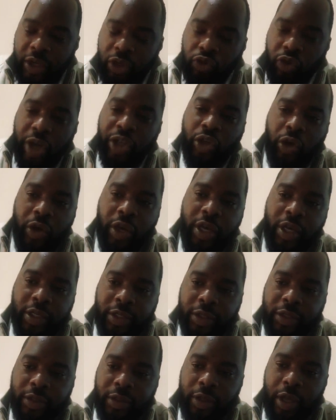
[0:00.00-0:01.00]
treasure
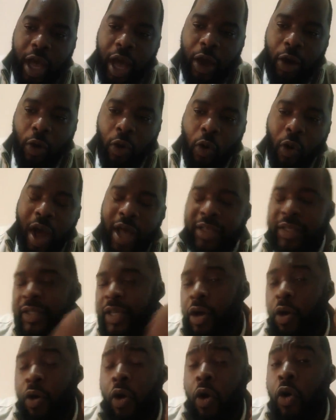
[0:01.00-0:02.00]
is. Go and
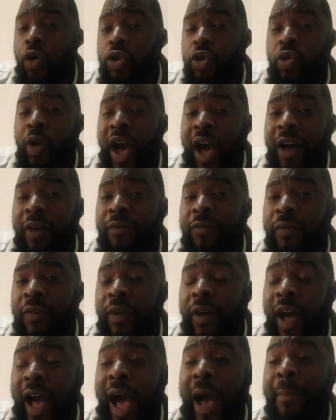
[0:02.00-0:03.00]
sell all you have
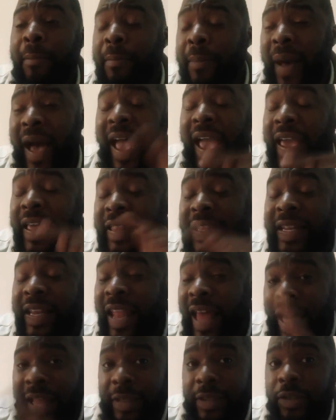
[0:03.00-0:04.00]
and buy the
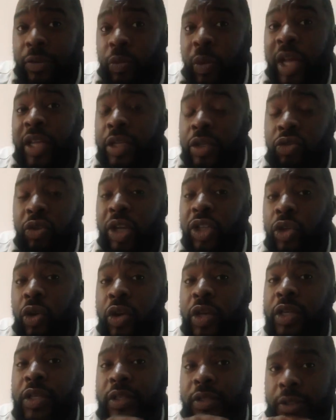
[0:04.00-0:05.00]
land where the treasure
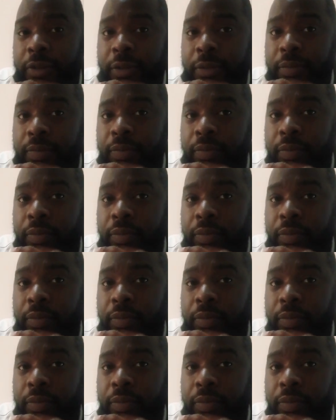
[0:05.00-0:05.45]
is.